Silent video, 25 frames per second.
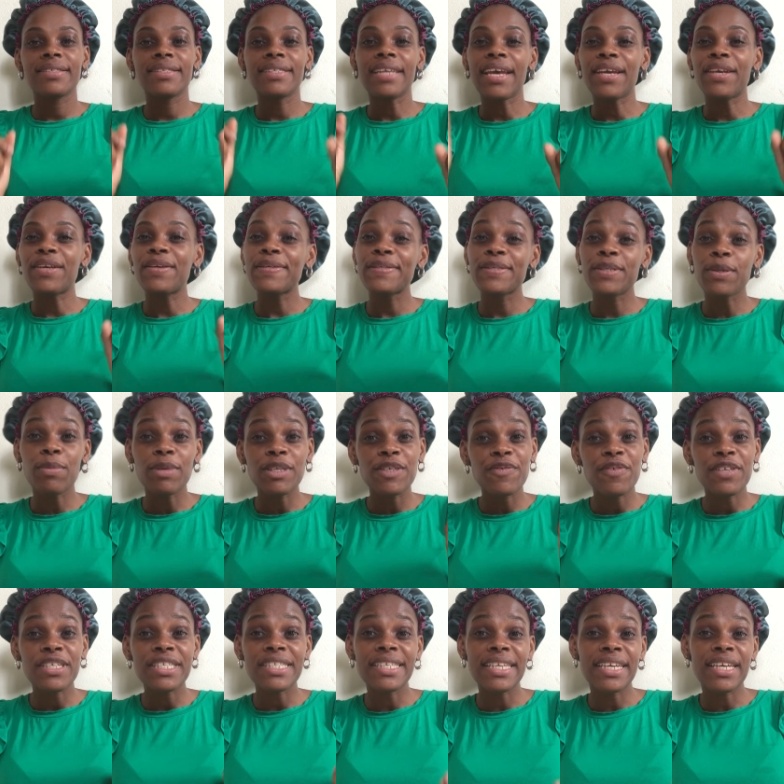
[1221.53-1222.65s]
Thank you so much
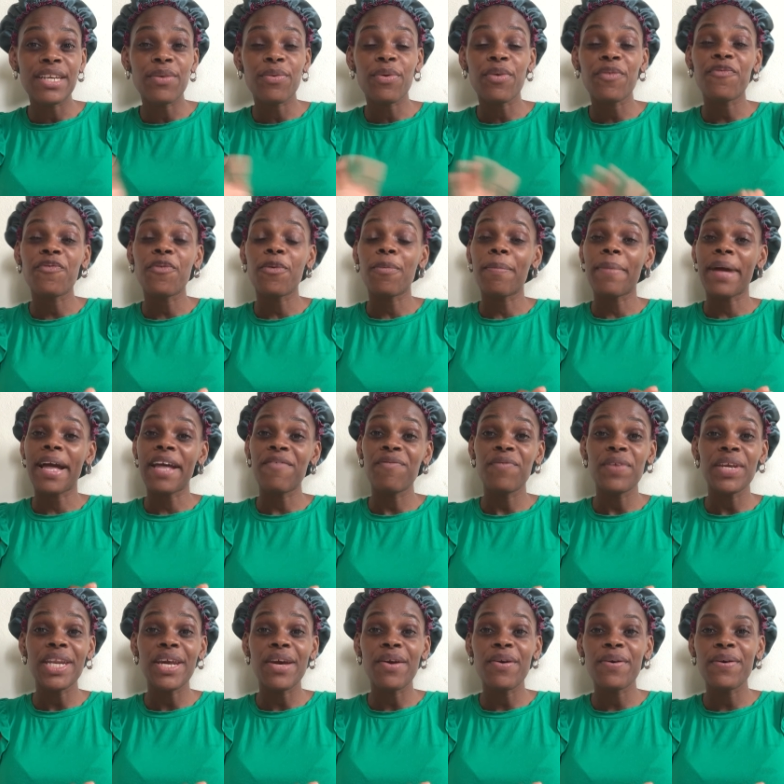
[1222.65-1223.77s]
for sticking around for my
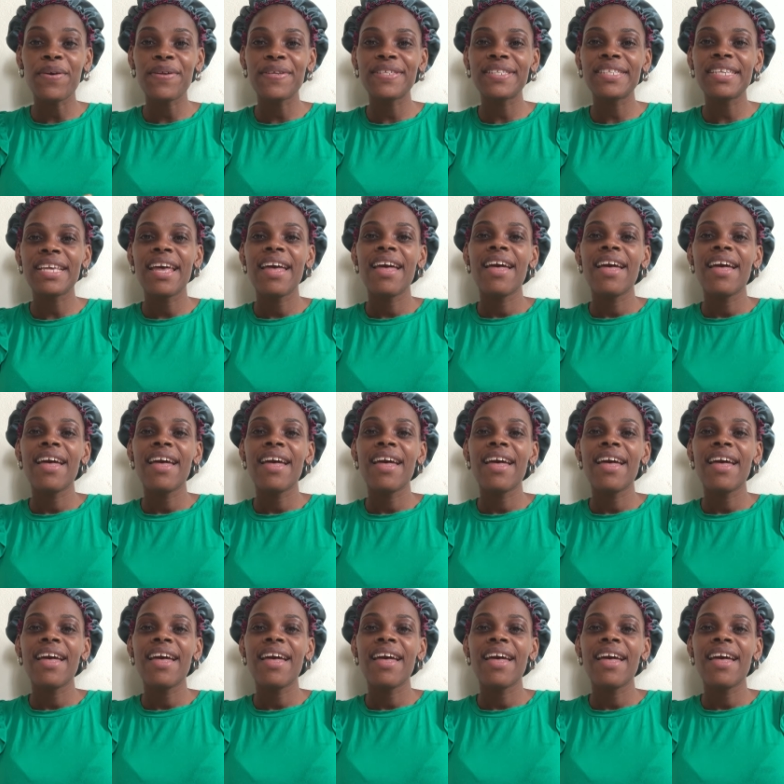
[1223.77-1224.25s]
videos.